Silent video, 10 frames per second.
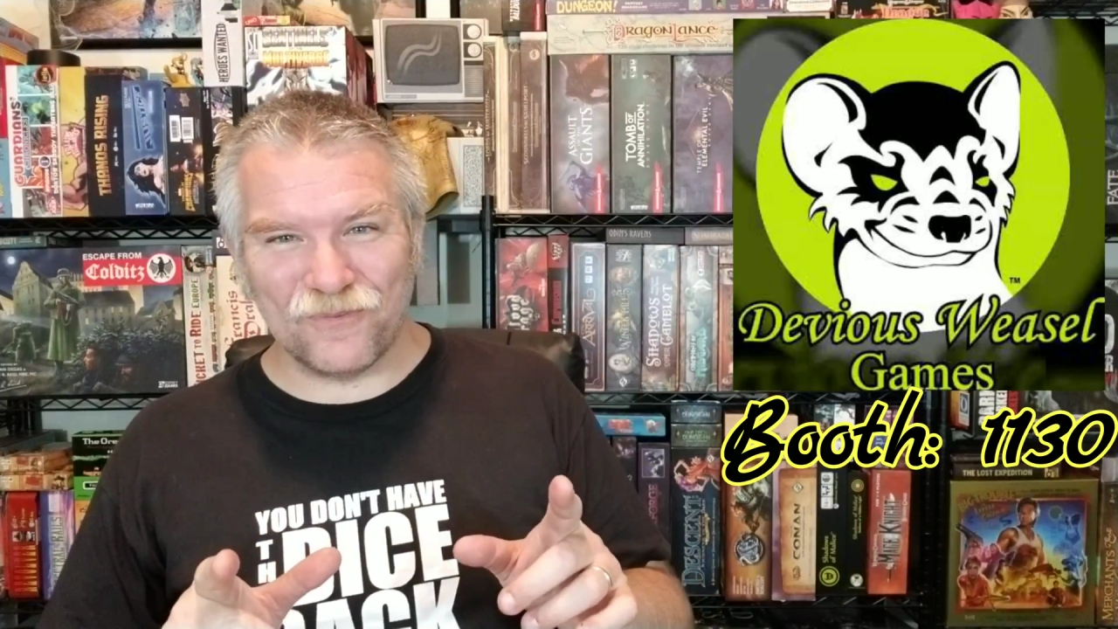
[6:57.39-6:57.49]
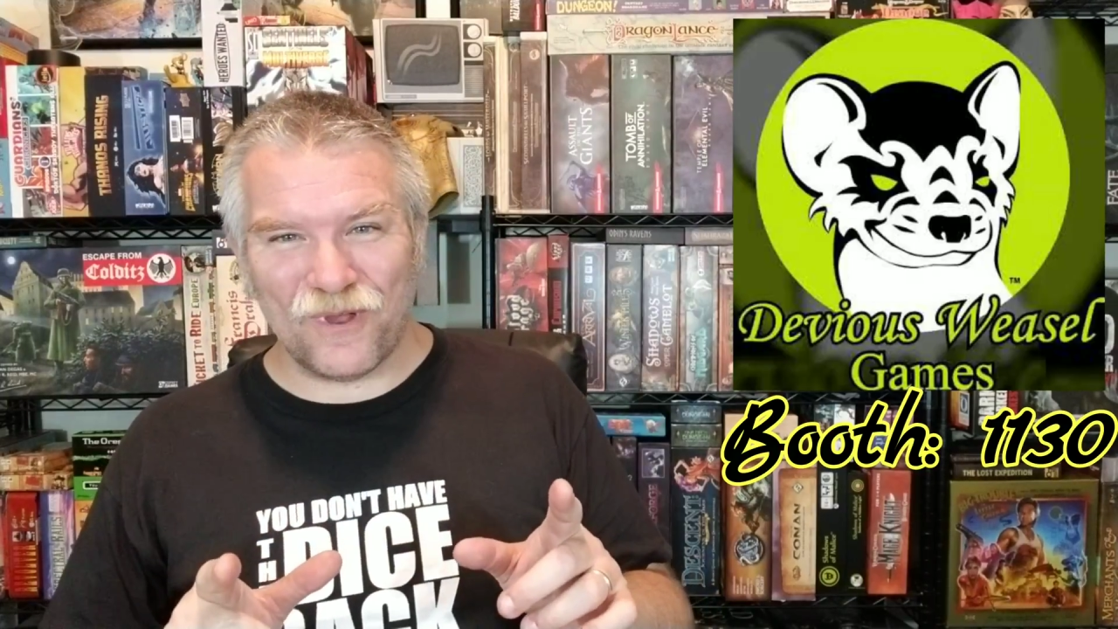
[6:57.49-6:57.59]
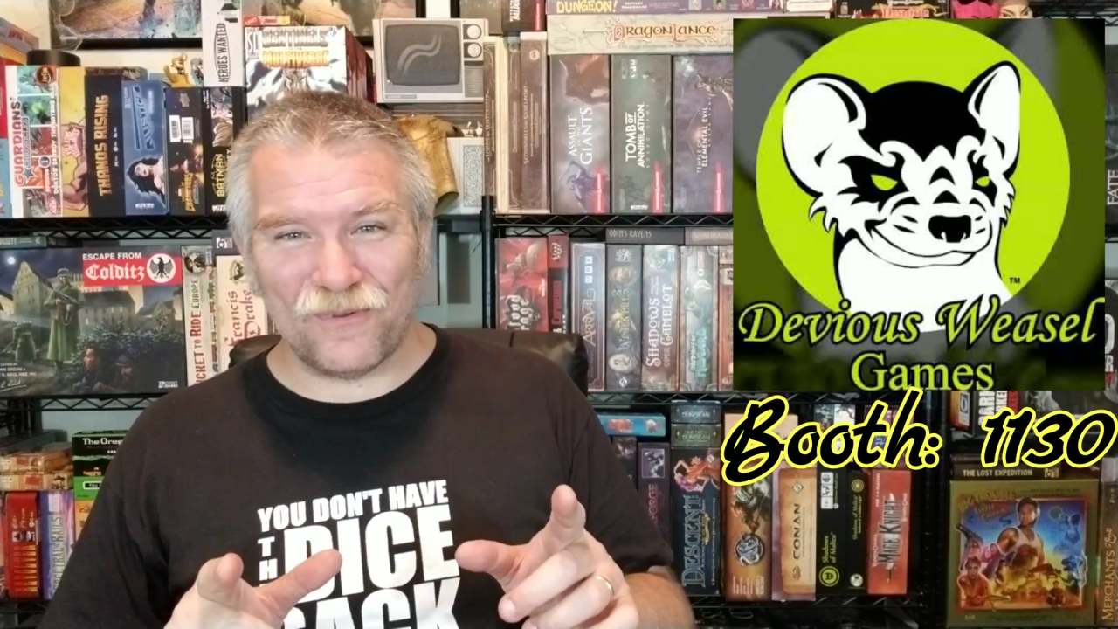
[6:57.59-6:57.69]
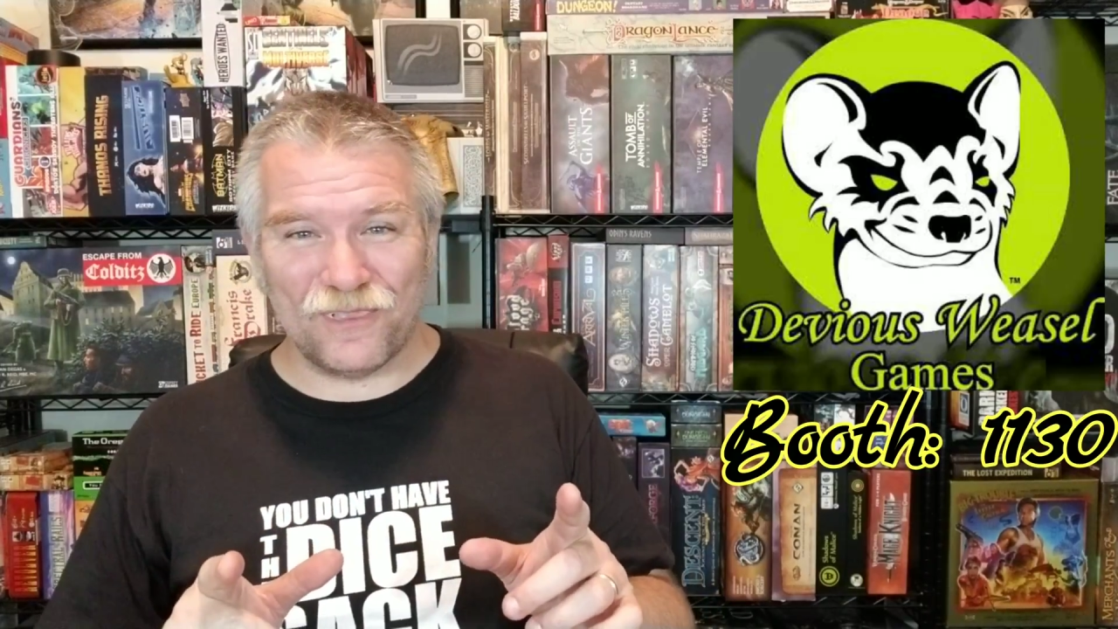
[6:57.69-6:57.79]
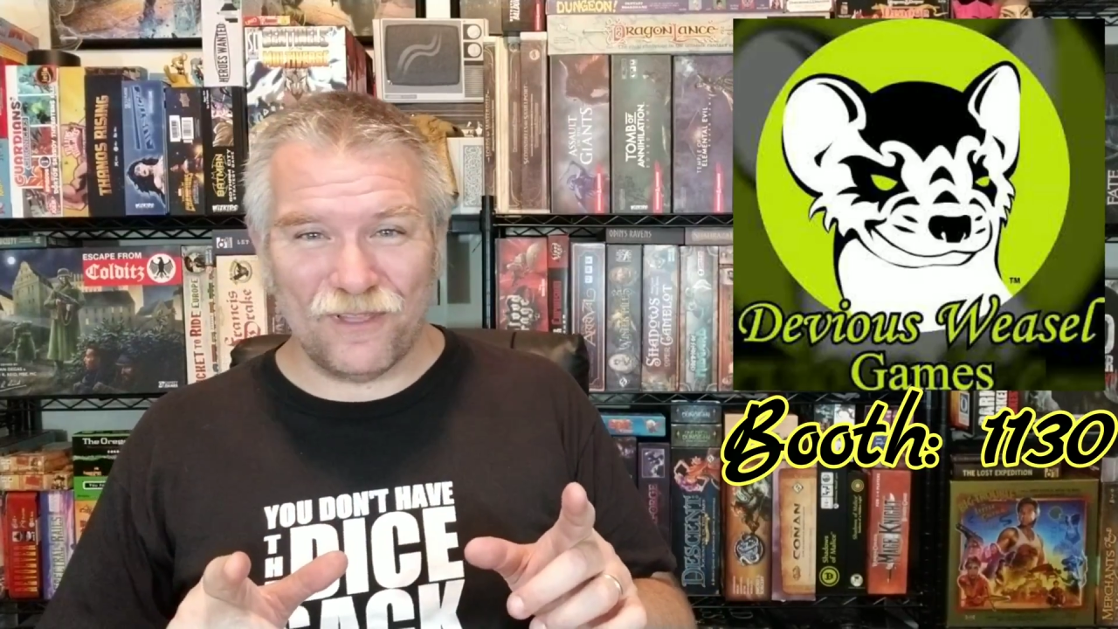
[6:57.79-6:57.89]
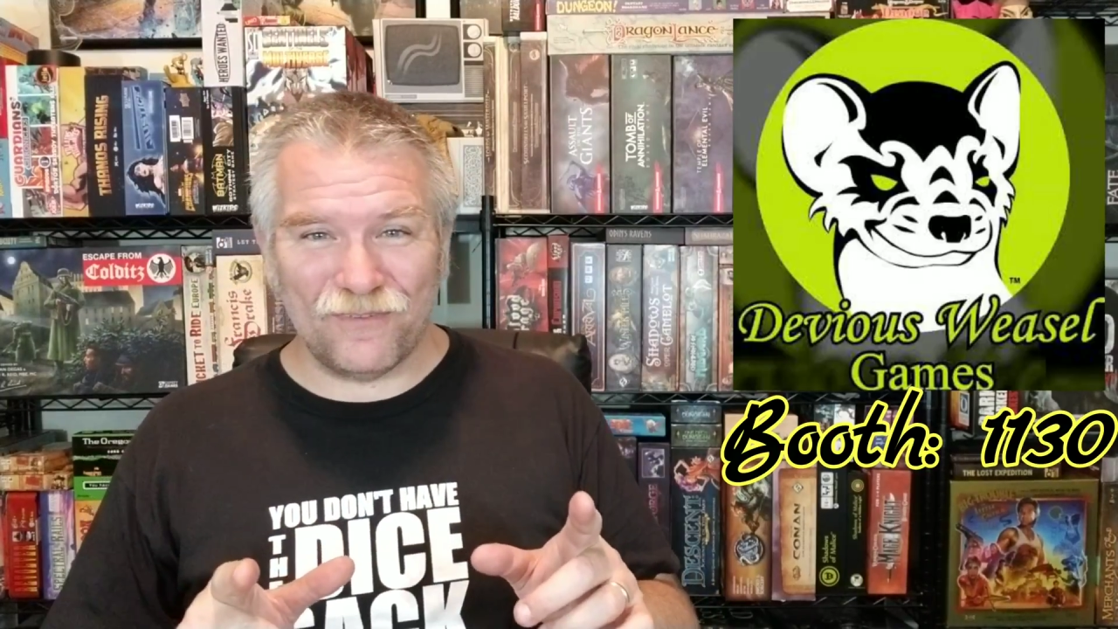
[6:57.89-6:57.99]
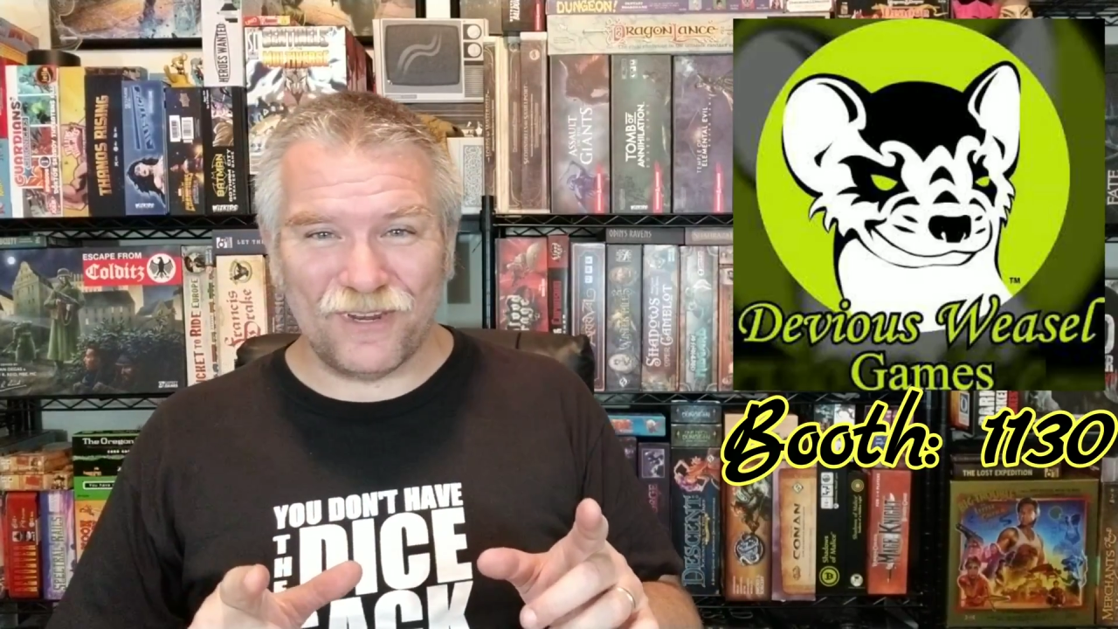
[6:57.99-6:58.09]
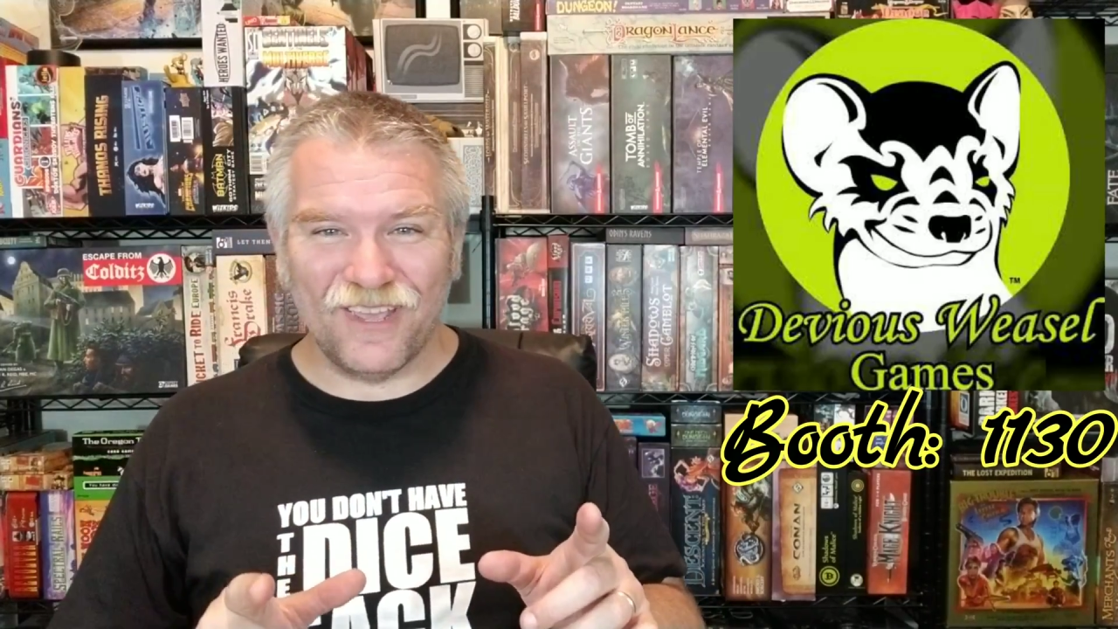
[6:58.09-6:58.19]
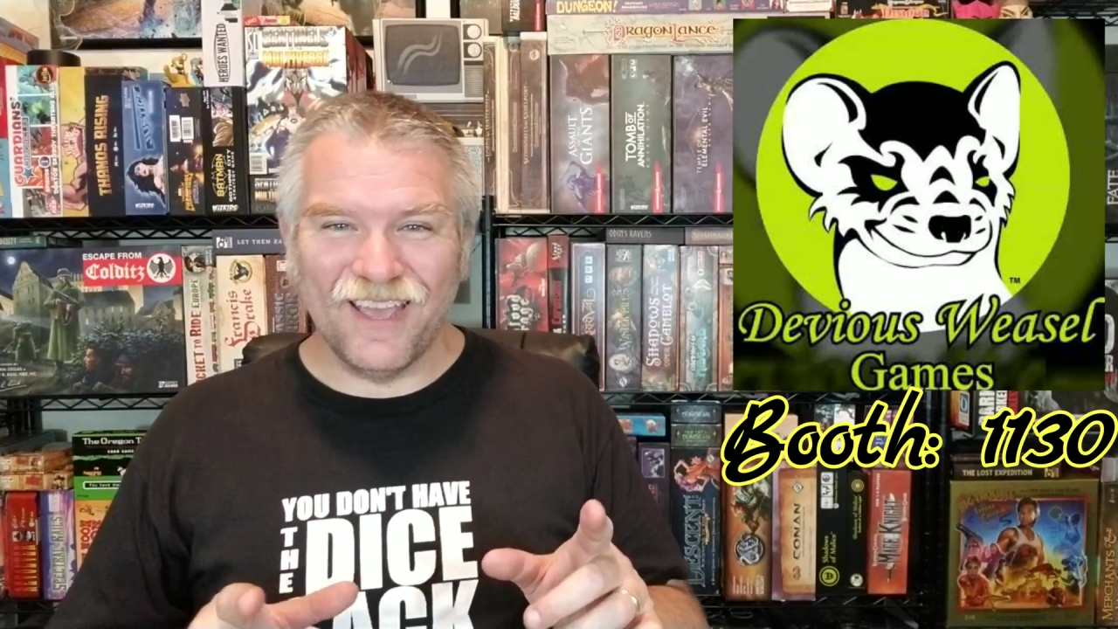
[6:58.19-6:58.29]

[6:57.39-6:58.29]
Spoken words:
why we love it.